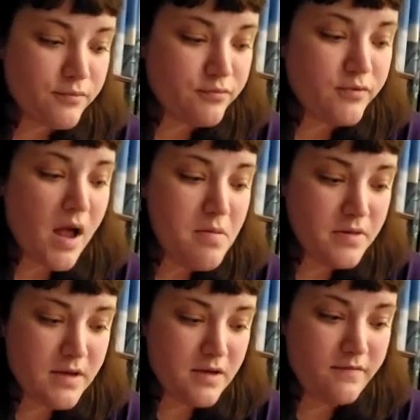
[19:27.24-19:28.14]

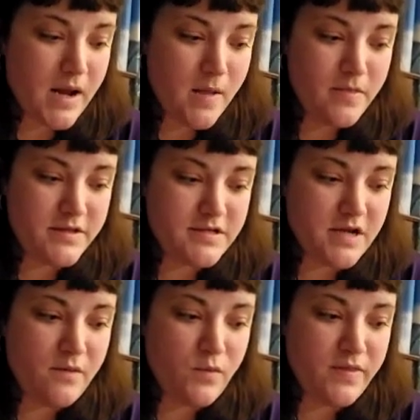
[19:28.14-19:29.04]
probably around the
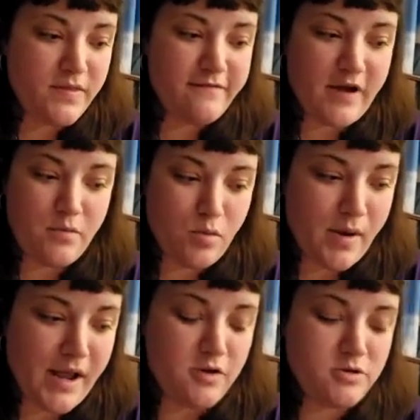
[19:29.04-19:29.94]
time when the
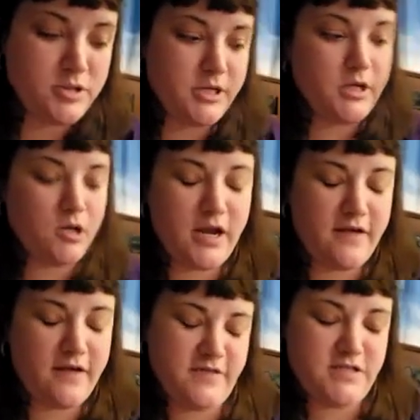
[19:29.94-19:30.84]
fibromyalgia and
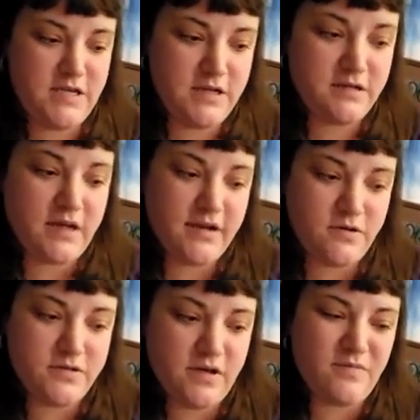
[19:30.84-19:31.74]
chronic fatigue
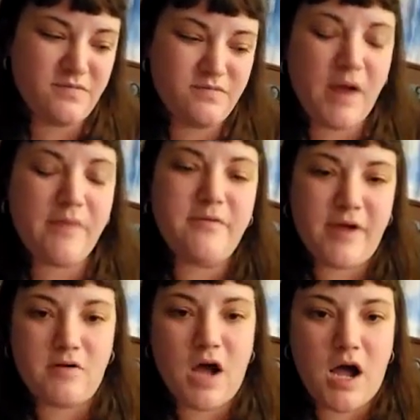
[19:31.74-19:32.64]
probably
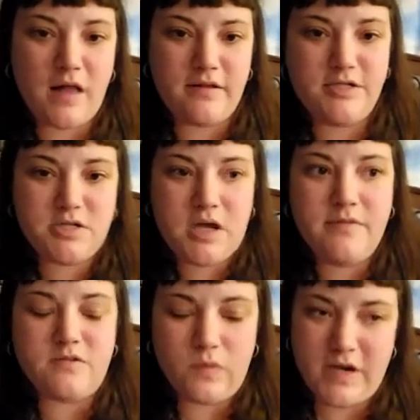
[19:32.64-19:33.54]
around college time
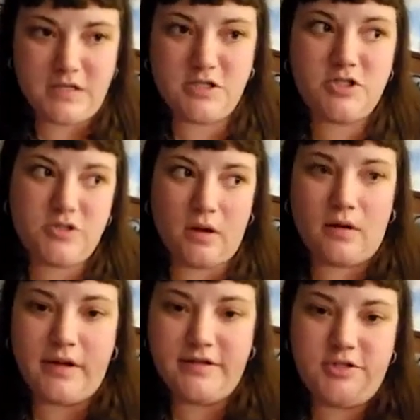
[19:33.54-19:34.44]
is when it
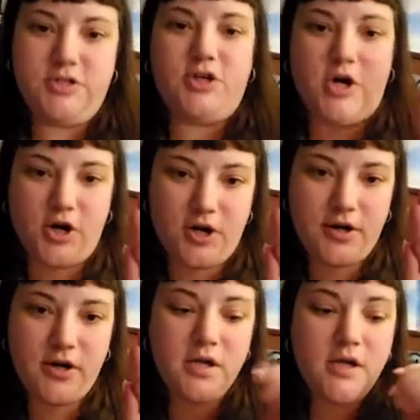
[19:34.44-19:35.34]
started to
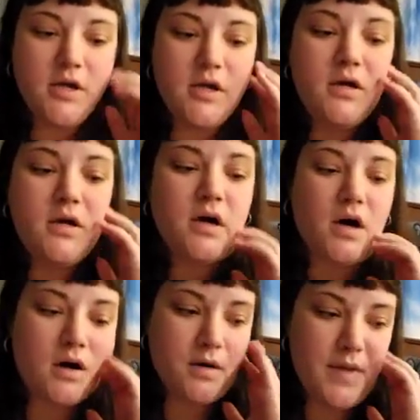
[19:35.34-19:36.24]
turn.
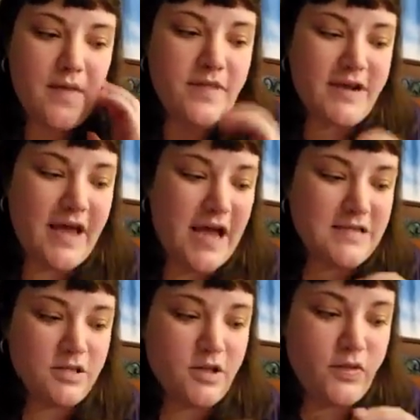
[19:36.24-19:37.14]
And then
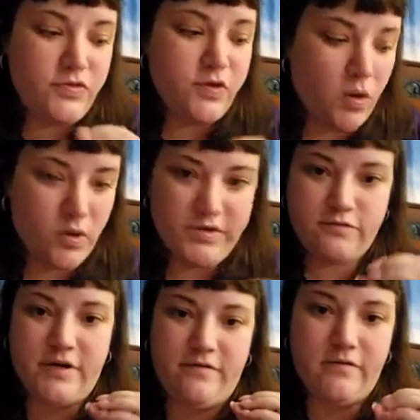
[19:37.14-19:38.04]
as an adult is
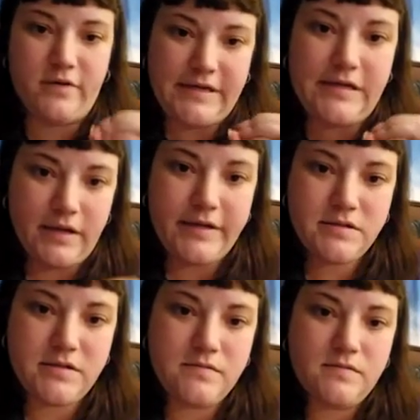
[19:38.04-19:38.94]
when it really
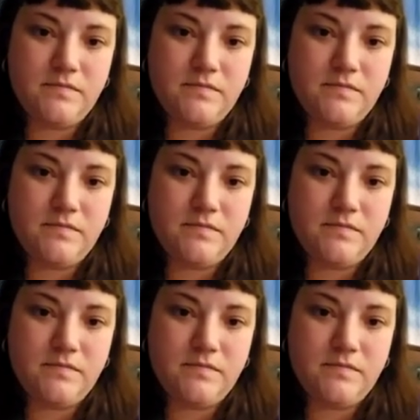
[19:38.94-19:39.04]
clicked.